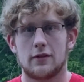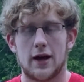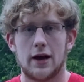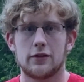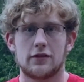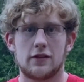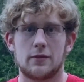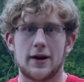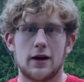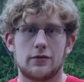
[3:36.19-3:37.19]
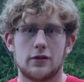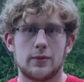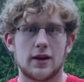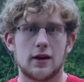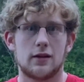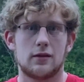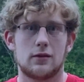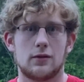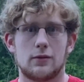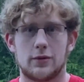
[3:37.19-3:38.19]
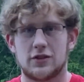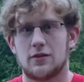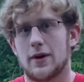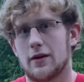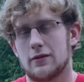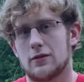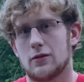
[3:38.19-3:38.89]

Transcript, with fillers: house that they rent out for the weekend, which is about